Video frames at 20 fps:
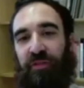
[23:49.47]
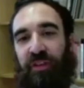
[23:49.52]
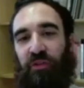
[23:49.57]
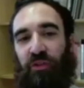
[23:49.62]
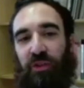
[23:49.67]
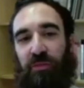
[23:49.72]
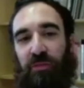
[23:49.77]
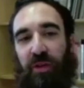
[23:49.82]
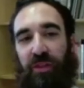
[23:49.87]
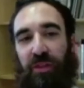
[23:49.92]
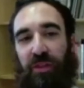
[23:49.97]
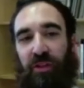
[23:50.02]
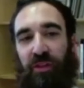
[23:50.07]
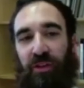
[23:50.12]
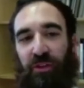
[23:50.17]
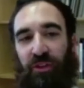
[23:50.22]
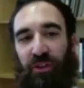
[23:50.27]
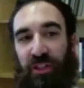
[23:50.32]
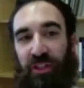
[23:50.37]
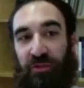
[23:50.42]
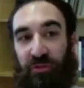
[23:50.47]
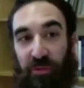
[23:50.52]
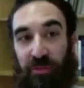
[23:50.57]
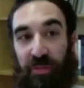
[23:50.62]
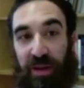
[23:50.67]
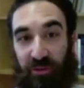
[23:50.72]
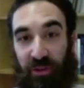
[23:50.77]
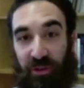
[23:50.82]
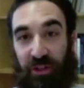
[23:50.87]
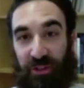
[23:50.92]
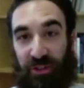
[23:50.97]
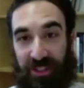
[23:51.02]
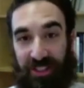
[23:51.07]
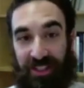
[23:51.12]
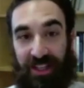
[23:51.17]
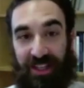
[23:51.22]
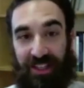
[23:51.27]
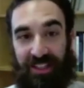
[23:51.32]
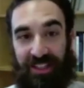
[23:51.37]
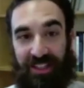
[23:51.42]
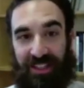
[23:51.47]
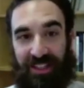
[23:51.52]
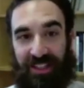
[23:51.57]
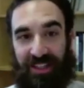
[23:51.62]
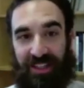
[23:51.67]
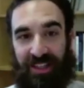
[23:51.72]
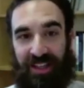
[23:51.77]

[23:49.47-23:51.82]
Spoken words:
visual methodologies for migration studies.